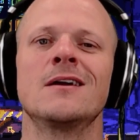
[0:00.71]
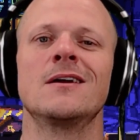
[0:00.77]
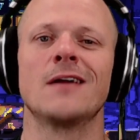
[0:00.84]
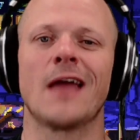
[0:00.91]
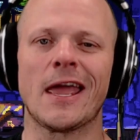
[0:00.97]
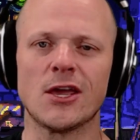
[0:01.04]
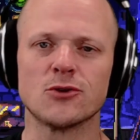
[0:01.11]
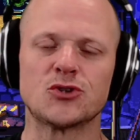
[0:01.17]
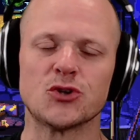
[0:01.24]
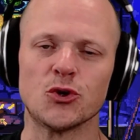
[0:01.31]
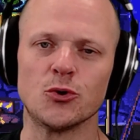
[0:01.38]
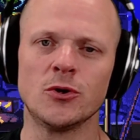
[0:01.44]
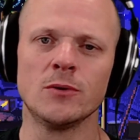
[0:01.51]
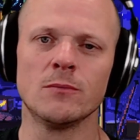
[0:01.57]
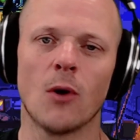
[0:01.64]
Hey
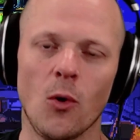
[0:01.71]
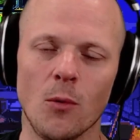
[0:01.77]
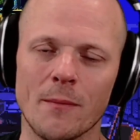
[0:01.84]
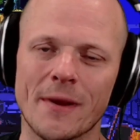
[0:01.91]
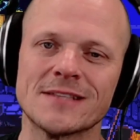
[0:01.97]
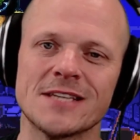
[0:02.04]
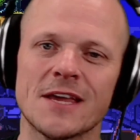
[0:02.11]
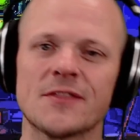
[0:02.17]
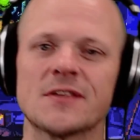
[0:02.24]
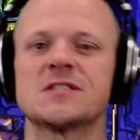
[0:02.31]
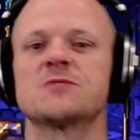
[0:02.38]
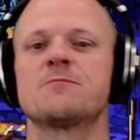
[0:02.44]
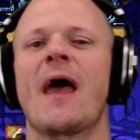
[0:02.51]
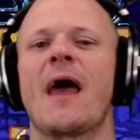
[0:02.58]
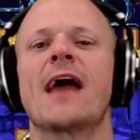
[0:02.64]
YouTube, Old Man Sethus
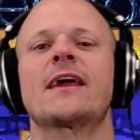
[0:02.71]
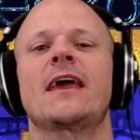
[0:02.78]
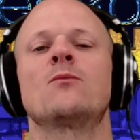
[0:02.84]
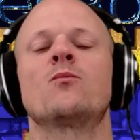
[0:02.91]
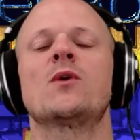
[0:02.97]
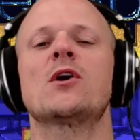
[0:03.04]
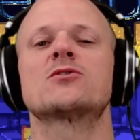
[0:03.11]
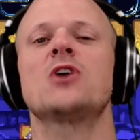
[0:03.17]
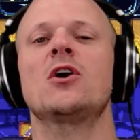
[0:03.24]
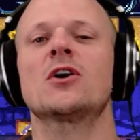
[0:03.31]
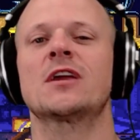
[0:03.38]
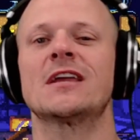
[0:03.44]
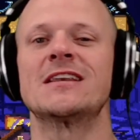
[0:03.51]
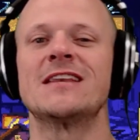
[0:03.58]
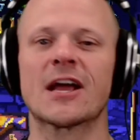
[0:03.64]
is back, and we are
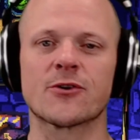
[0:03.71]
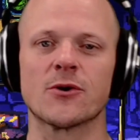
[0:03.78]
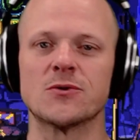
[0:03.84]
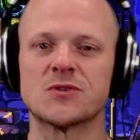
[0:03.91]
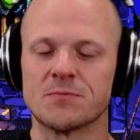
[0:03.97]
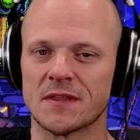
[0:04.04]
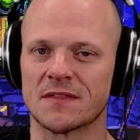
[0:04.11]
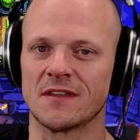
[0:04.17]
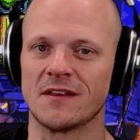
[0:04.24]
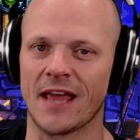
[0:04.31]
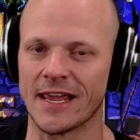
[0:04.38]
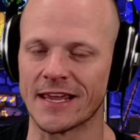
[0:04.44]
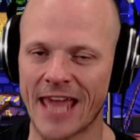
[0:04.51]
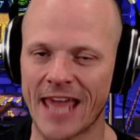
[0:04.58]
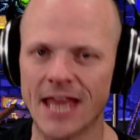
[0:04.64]
talking Necrosmith
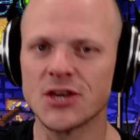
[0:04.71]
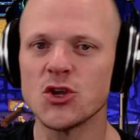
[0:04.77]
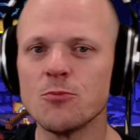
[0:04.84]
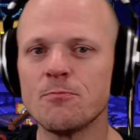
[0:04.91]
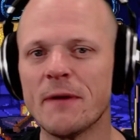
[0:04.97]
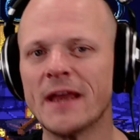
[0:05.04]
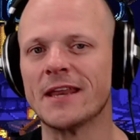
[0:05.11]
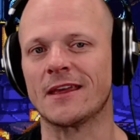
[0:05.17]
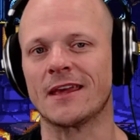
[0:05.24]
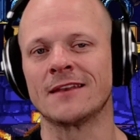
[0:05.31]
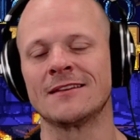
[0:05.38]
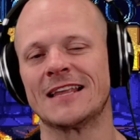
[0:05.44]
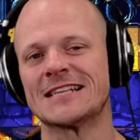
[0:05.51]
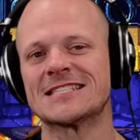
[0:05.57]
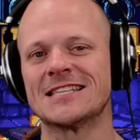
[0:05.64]
today. Can you beat it in
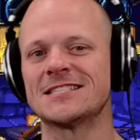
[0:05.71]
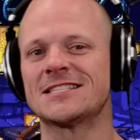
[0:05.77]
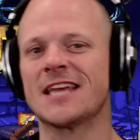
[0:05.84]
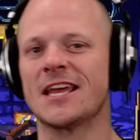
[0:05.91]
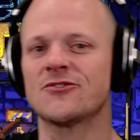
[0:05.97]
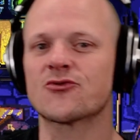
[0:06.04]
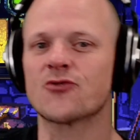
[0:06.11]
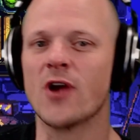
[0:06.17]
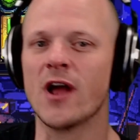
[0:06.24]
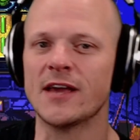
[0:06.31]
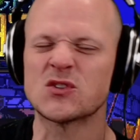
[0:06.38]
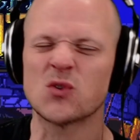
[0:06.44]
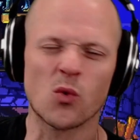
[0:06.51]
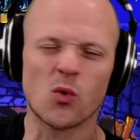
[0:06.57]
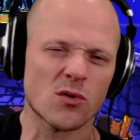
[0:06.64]
less than 10
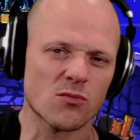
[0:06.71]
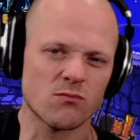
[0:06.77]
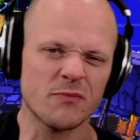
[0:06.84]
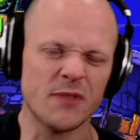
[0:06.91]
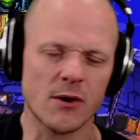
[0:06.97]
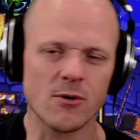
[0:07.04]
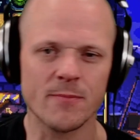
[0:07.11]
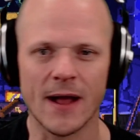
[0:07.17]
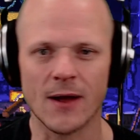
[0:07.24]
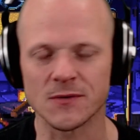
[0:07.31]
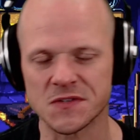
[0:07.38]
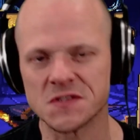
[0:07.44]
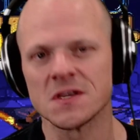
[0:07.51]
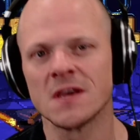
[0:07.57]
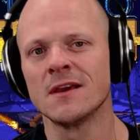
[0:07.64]
tries or
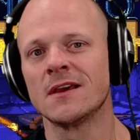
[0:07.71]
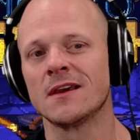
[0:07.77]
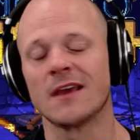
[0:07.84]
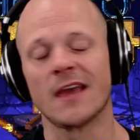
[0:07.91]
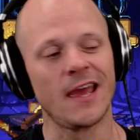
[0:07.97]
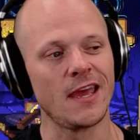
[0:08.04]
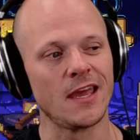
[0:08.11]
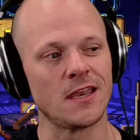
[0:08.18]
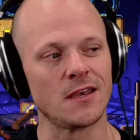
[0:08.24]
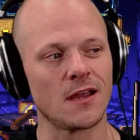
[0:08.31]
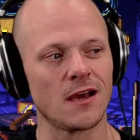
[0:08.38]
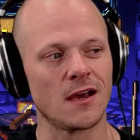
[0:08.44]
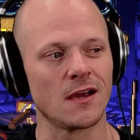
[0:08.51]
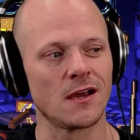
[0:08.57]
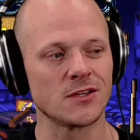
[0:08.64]
thereabouts? And
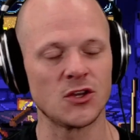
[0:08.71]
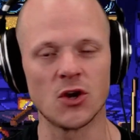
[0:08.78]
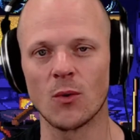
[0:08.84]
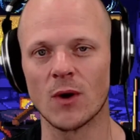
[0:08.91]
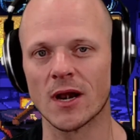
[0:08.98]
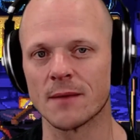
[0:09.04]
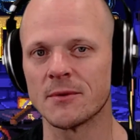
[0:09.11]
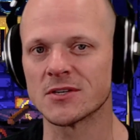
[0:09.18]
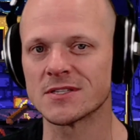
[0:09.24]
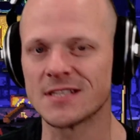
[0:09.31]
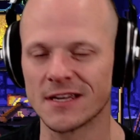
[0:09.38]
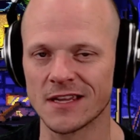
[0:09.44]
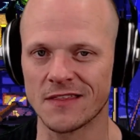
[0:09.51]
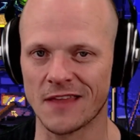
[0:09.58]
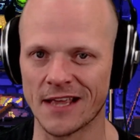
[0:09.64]
you know what? I'm here to tell
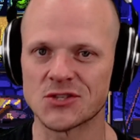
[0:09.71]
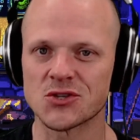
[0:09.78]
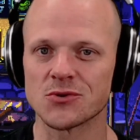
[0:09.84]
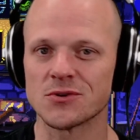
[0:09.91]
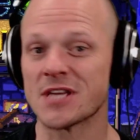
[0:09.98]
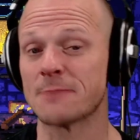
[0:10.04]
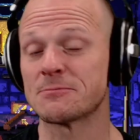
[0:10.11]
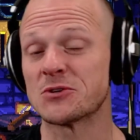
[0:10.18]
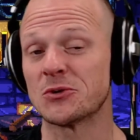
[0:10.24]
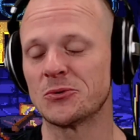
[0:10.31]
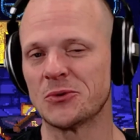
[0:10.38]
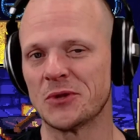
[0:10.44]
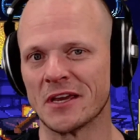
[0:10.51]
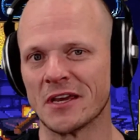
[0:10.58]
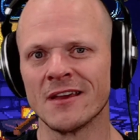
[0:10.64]
you the answer is
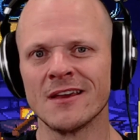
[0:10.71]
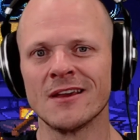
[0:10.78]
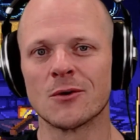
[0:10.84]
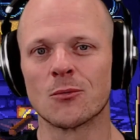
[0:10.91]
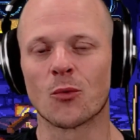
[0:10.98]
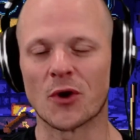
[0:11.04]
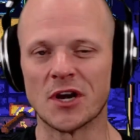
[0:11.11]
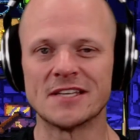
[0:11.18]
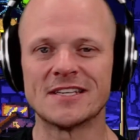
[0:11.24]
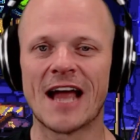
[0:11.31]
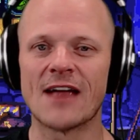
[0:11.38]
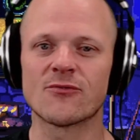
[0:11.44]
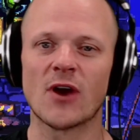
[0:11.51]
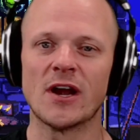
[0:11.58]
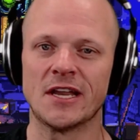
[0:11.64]
absolutely. We're going to
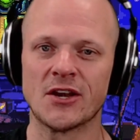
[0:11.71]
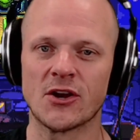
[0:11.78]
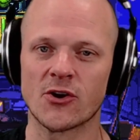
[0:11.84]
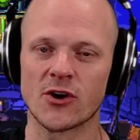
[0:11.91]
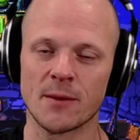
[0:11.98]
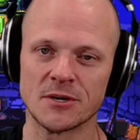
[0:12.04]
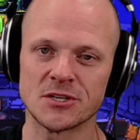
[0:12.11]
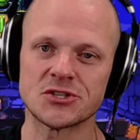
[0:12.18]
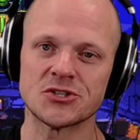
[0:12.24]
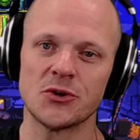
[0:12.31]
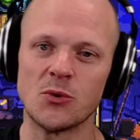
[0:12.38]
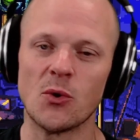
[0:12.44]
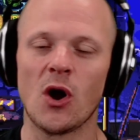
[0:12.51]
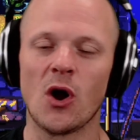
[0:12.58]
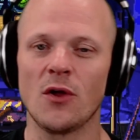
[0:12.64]
dive right in here, and I'm going to show
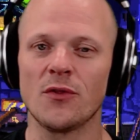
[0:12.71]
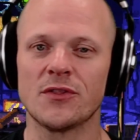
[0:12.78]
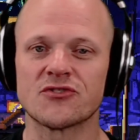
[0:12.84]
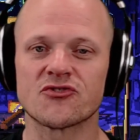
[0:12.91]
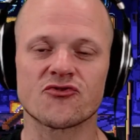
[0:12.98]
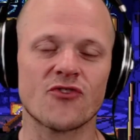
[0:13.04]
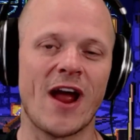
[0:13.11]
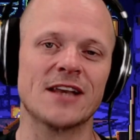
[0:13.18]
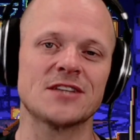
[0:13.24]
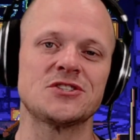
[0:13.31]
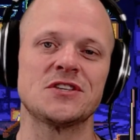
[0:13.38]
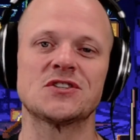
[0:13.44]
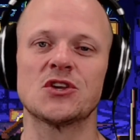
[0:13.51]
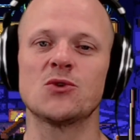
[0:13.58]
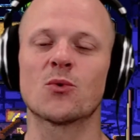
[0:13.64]
you all the
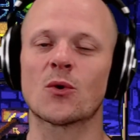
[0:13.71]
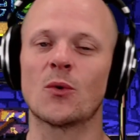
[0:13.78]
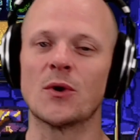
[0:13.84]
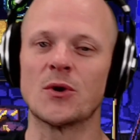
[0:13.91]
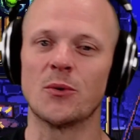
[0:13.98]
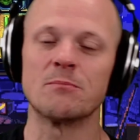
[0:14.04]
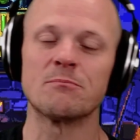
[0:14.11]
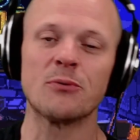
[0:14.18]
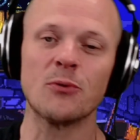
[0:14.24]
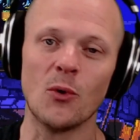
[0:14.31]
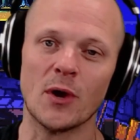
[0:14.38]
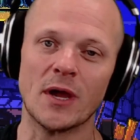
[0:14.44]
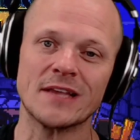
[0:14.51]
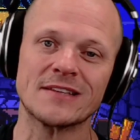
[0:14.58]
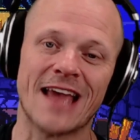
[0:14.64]
strategies that you are going to
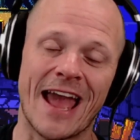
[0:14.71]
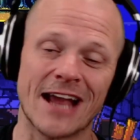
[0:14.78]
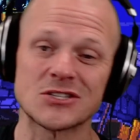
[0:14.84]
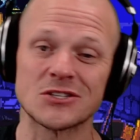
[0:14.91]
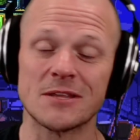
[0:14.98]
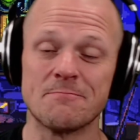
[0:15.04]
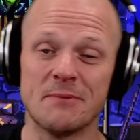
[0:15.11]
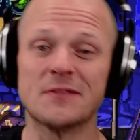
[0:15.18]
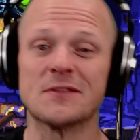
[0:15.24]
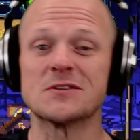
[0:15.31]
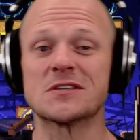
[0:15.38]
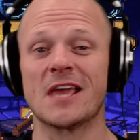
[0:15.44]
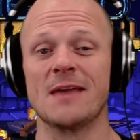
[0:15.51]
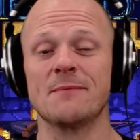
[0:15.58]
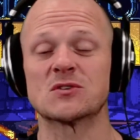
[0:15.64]
employ to actually beat this
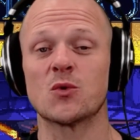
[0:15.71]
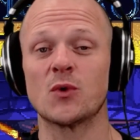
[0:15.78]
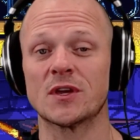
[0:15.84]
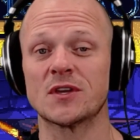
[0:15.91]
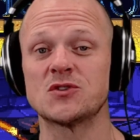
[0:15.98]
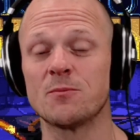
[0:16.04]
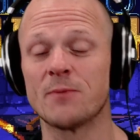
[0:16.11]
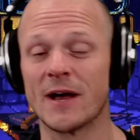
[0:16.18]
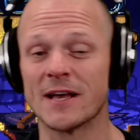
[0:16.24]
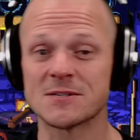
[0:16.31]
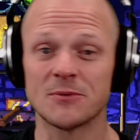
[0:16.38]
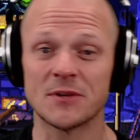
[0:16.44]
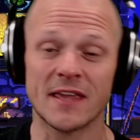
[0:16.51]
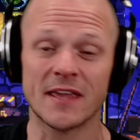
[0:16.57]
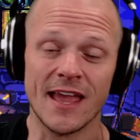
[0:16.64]
game as quick as you
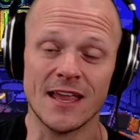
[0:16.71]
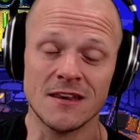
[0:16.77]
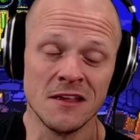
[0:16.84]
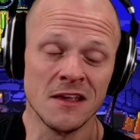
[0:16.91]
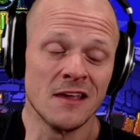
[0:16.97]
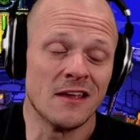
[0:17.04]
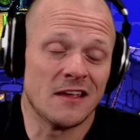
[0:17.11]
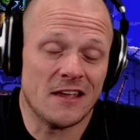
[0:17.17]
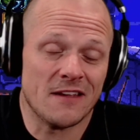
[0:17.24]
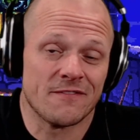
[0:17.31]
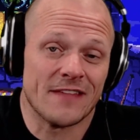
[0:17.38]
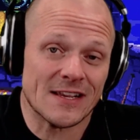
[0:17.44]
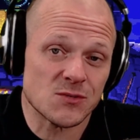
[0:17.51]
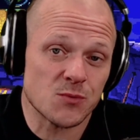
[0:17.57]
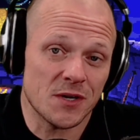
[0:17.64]
possibly can, if
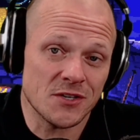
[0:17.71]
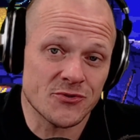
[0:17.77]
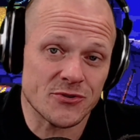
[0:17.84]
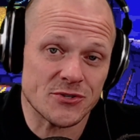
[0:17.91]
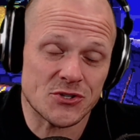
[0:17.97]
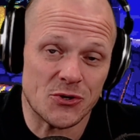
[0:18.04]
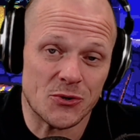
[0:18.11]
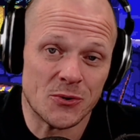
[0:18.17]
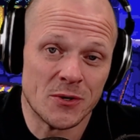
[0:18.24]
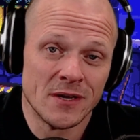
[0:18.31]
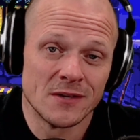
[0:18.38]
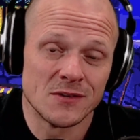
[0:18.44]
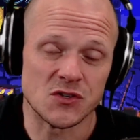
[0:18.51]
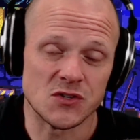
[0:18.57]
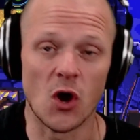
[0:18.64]
that's what interests you.
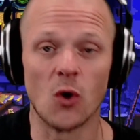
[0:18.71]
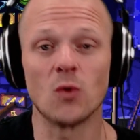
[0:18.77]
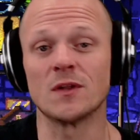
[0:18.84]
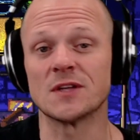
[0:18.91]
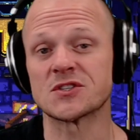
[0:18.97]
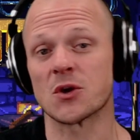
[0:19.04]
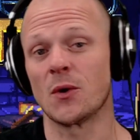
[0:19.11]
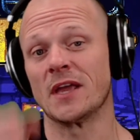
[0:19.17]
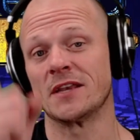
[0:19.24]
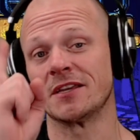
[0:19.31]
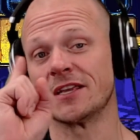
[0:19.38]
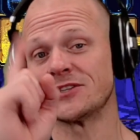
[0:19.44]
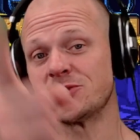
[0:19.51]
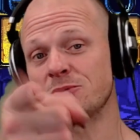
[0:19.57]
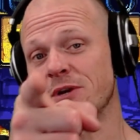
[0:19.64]
So let's go ahead and
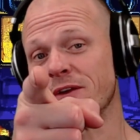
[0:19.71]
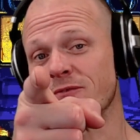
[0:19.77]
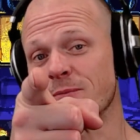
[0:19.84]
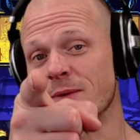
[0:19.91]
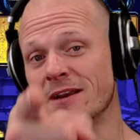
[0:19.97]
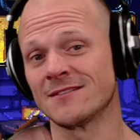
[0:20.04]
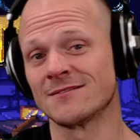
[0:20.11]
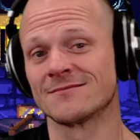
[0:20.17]
get to it, everybody.